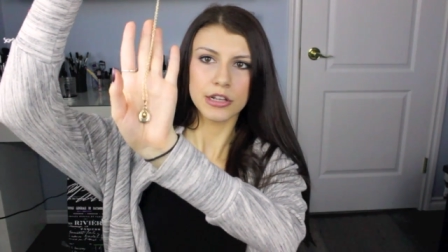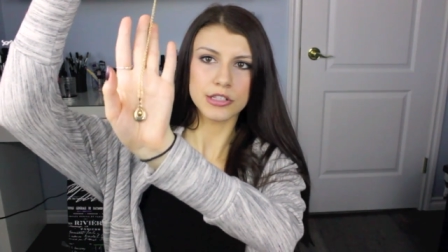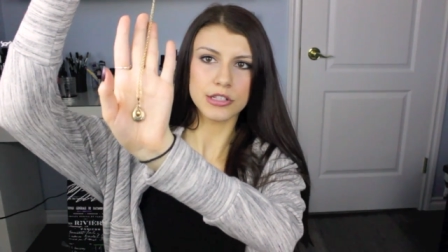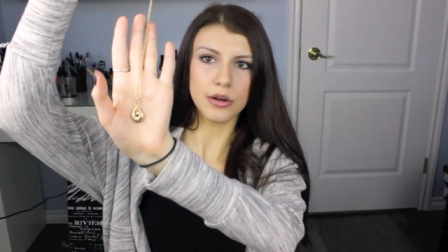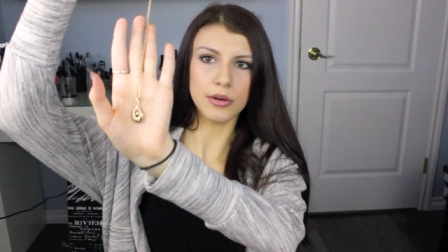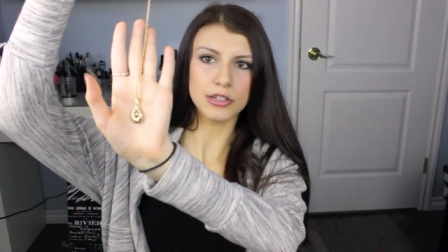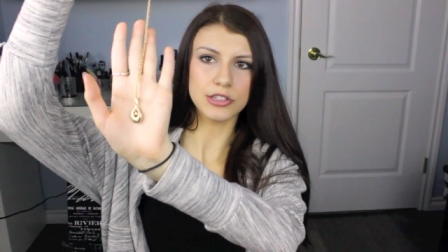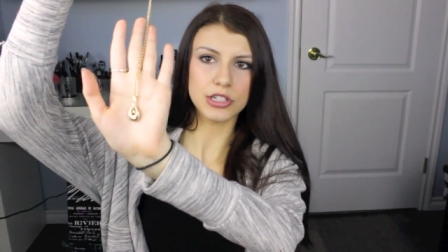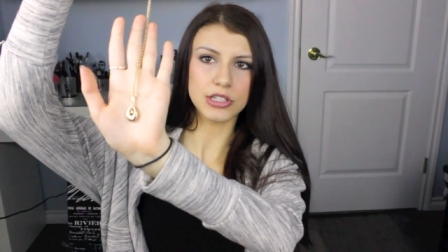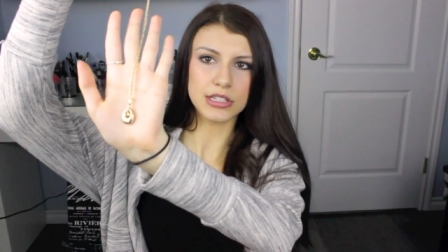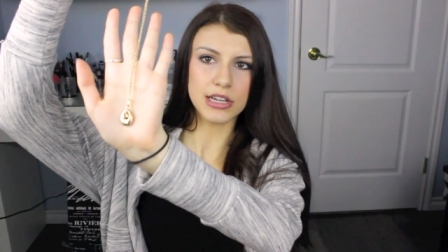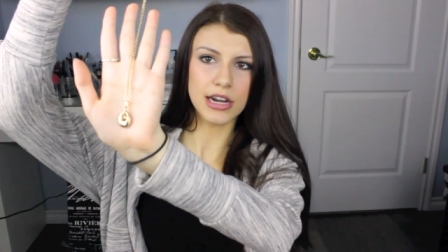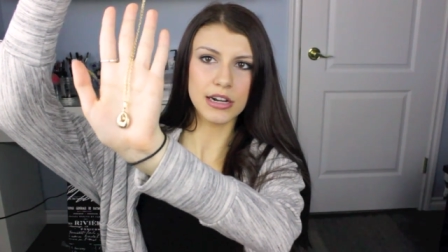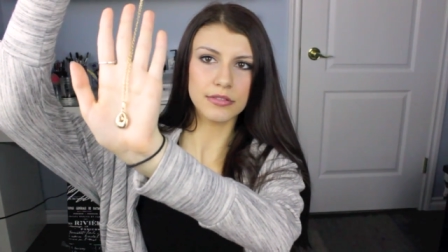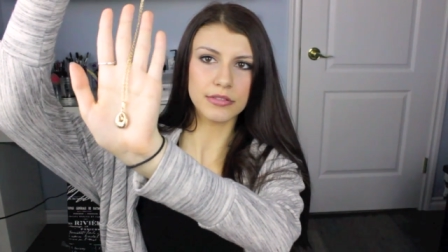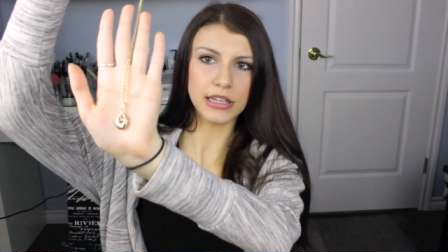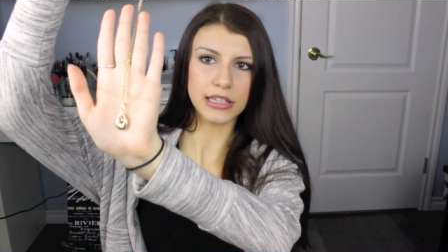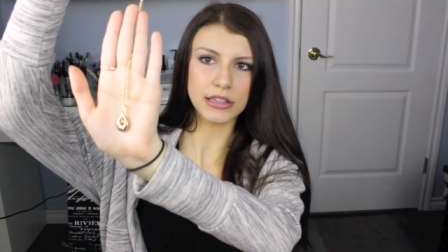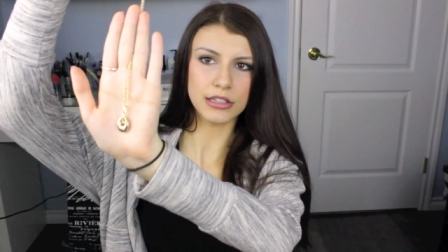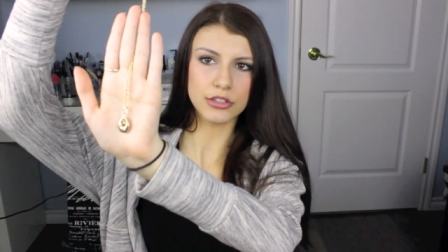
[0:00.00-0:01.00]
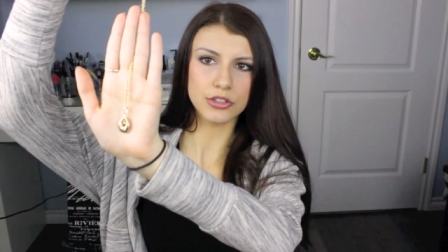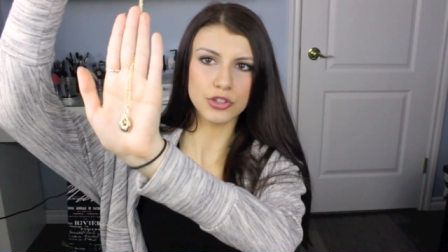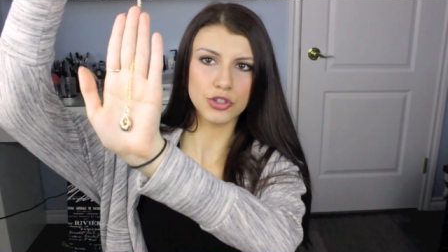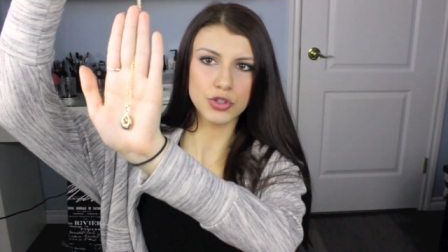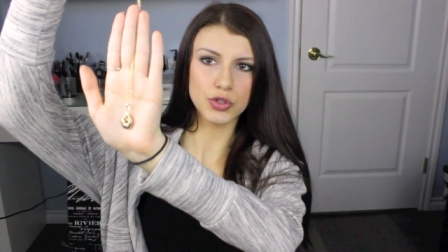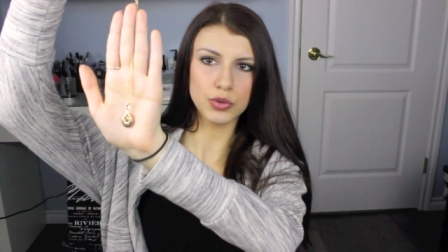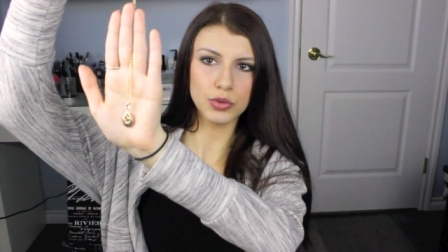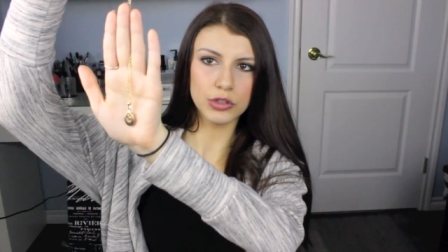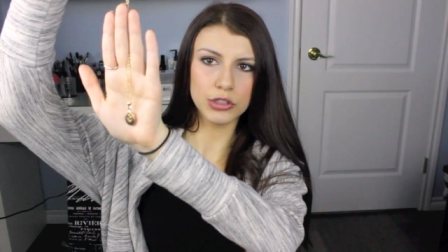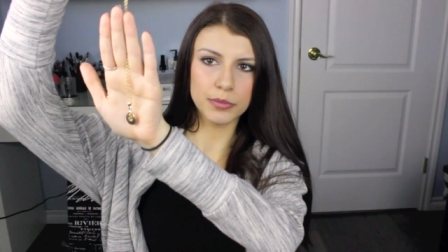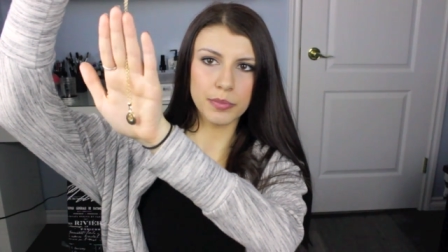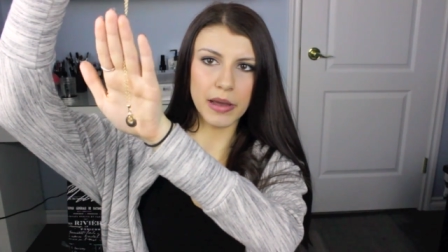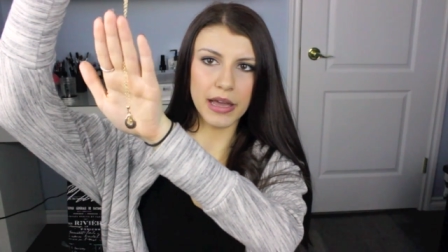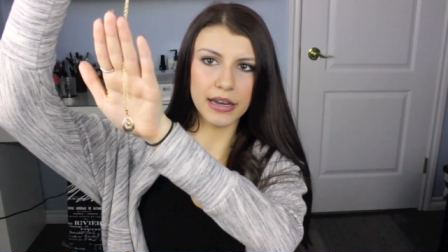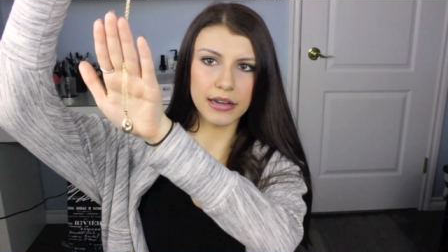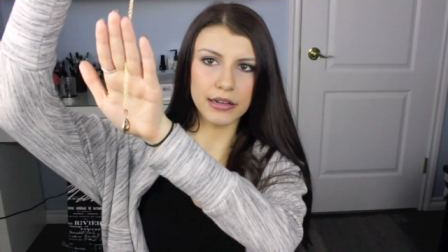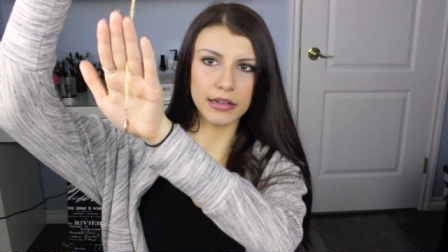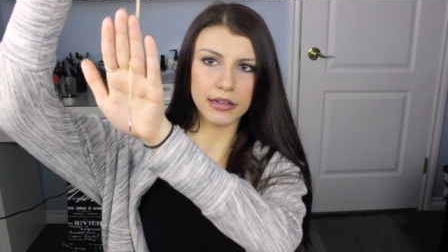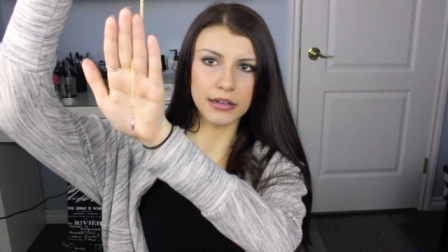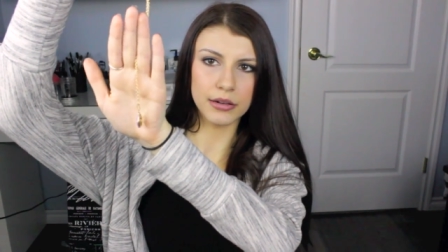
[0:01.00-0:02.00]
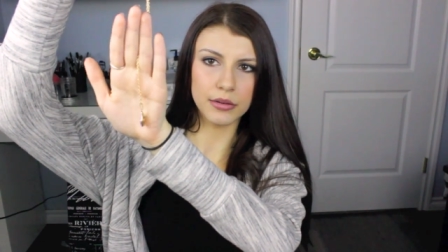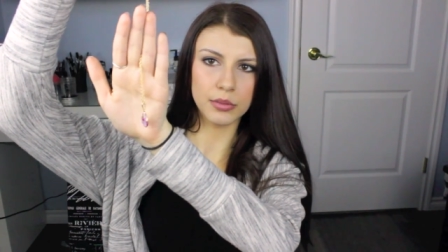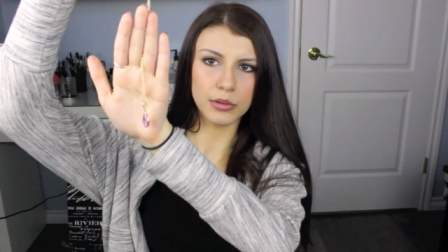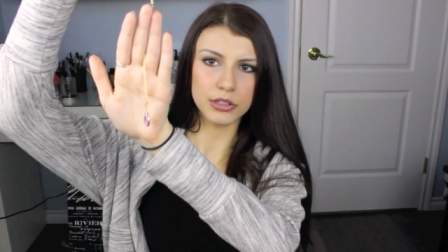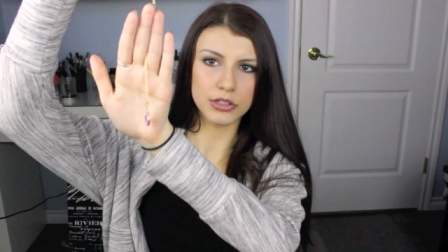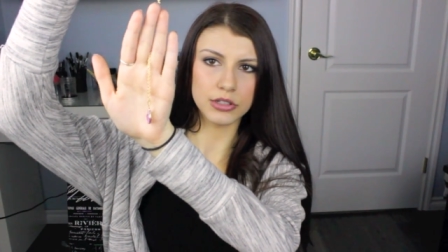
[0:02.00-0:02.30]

So it's just kind of like this jeweled pendant,